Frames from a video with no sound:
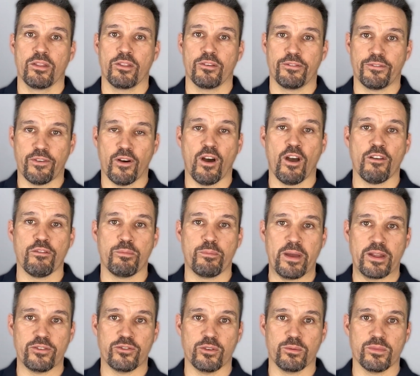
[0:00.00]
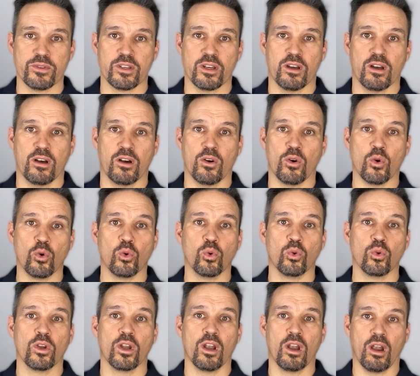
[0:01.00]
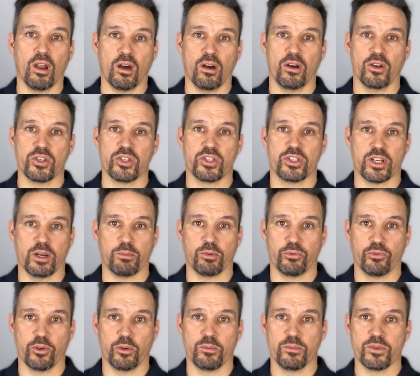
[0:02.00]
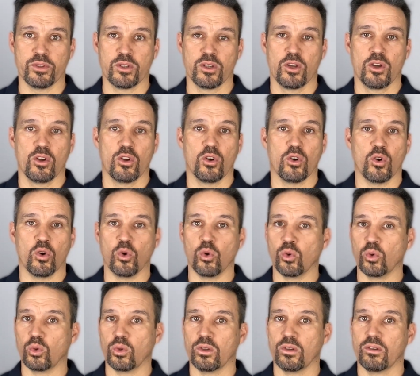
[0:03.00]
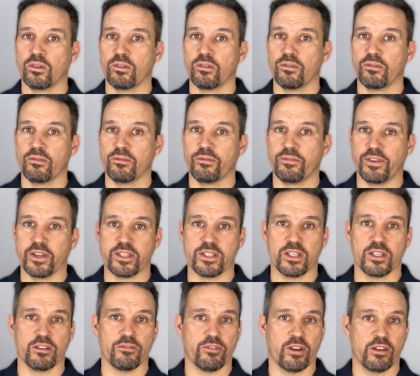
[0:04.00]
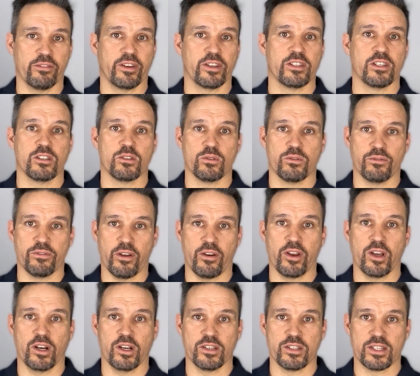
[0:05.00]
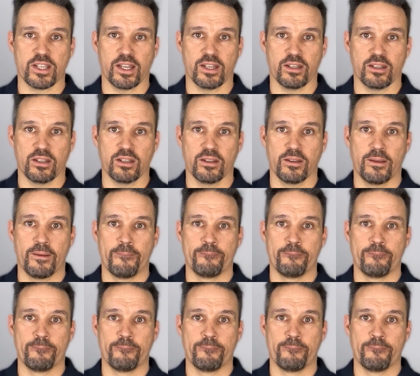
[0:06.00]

The five bedrooms are all large double rooms, all fitted and renovated to a very high standard.